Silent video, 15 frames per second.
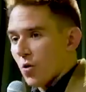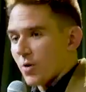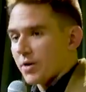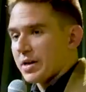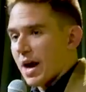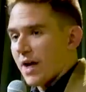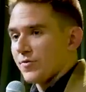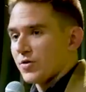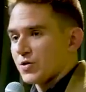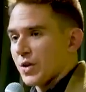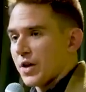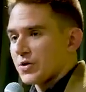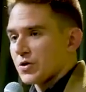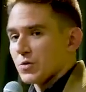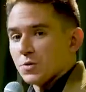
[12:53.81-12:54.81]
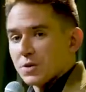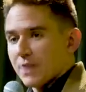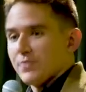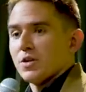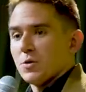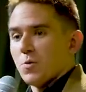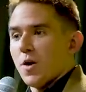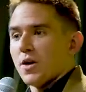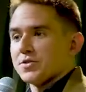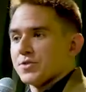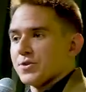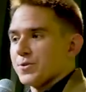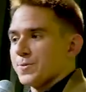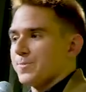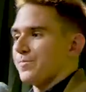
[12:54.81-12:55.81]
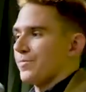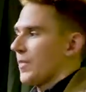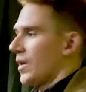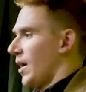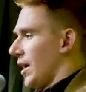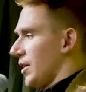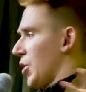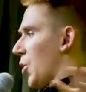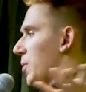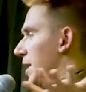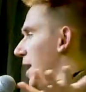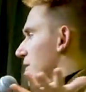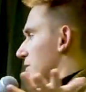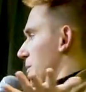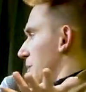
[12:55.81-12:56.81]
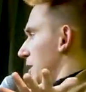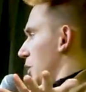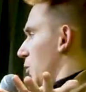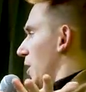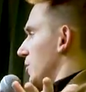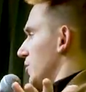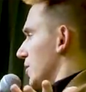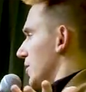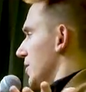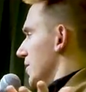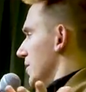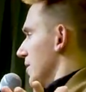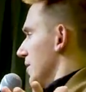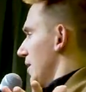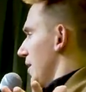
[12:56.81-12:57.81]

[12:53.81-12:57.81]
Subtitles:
or a conversation whenever they want to, and nobody asks them any questions.